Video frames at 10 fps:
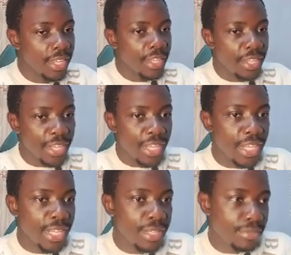
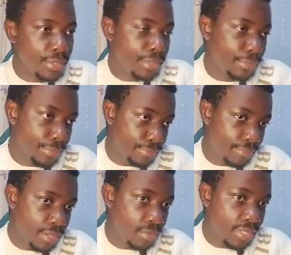It
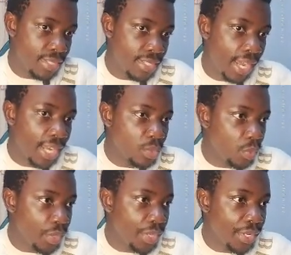will start
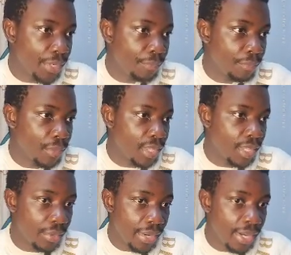with
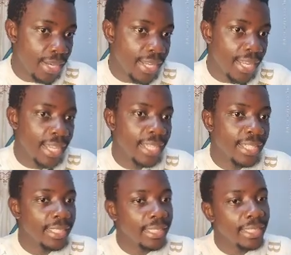3
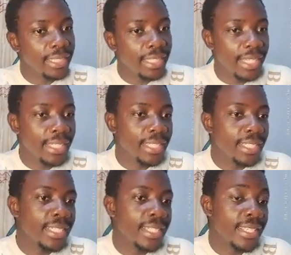and
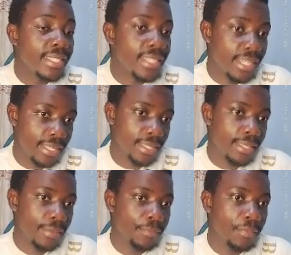6.
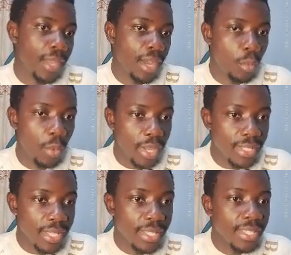Why
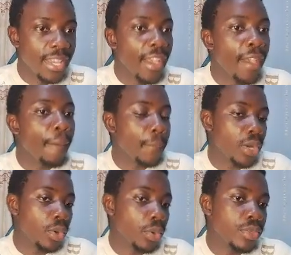6?
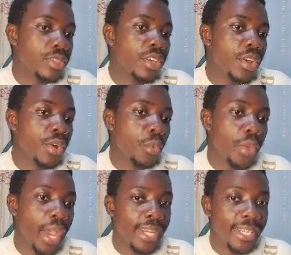Because we
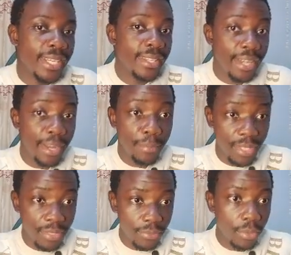added 3 plus
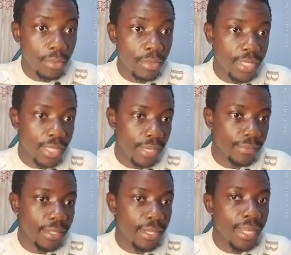4,
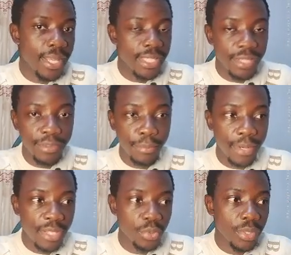7, 7 minus
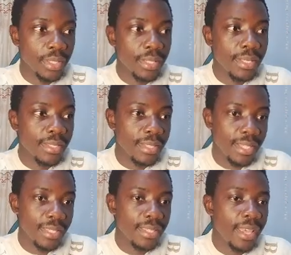1,
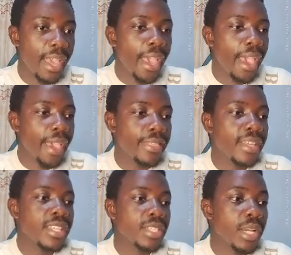6. And that
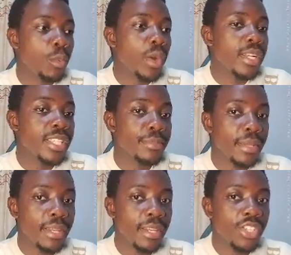is what is
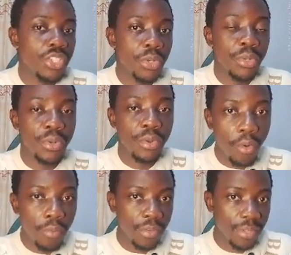being shown
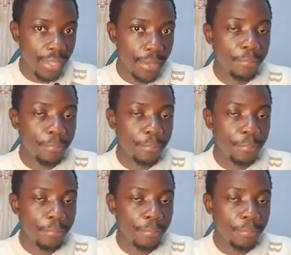over there.